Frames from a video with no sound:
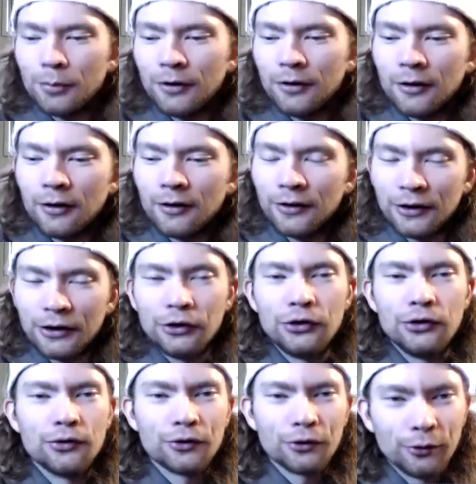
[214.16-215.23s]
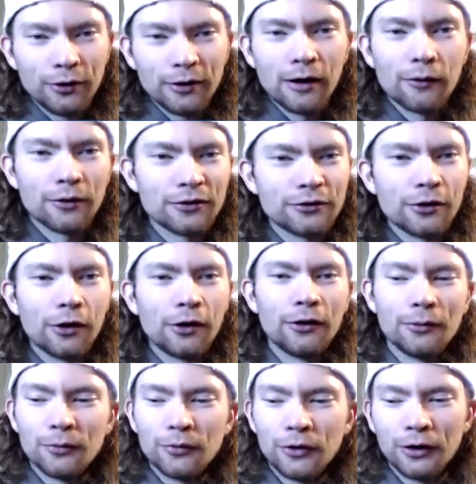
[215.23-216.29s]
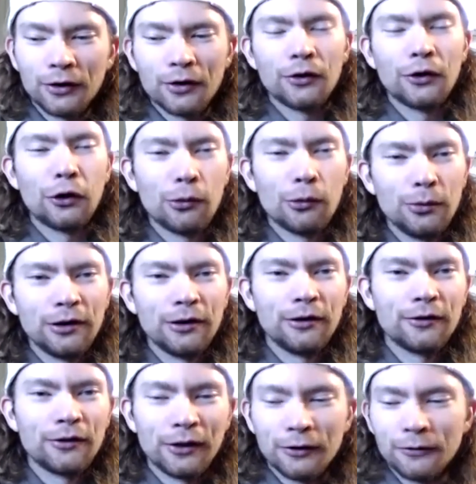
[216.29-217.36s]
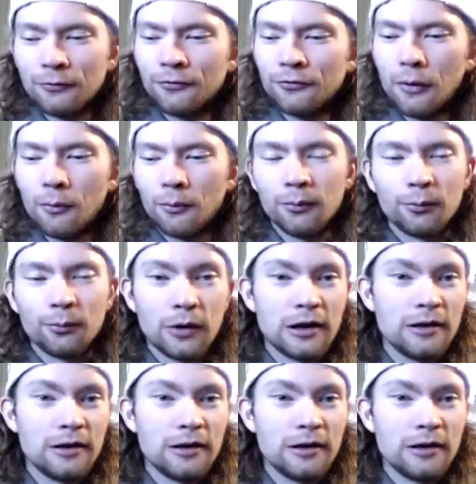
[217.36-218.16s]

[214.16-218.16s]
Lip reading: into like your youth career, I want to start like a little bit like from